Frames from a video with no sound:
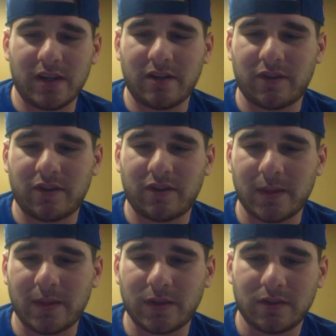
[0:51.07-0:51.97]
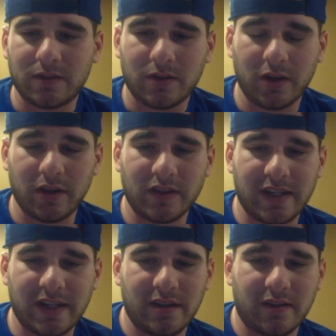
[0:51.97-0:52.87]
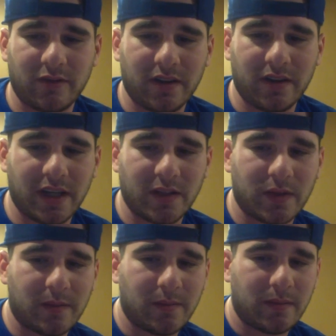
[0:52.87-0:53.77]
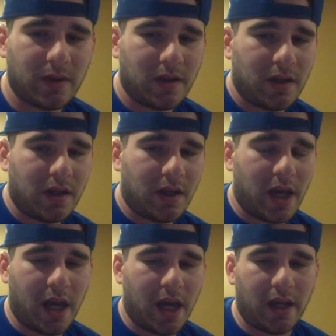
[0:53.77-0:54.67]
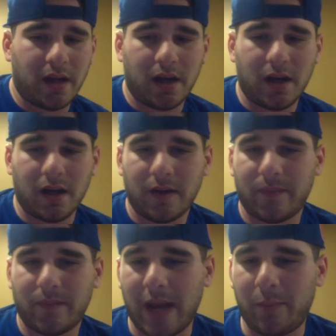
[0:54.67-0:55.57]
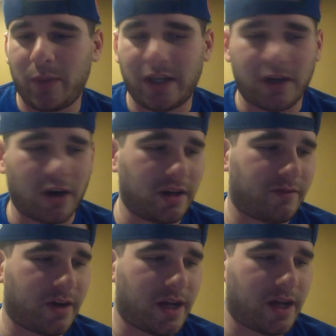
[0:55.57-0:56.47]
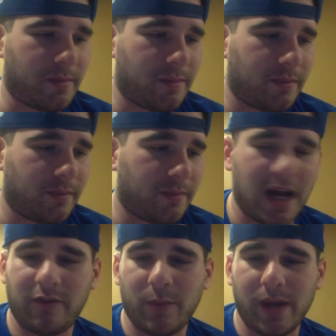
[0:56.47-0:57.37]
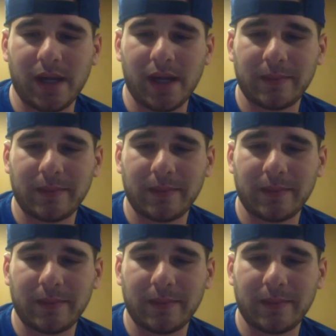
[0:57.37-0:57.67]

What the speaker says: different lineups, or at least I did different things with them. And I played Gurley for him, not for me.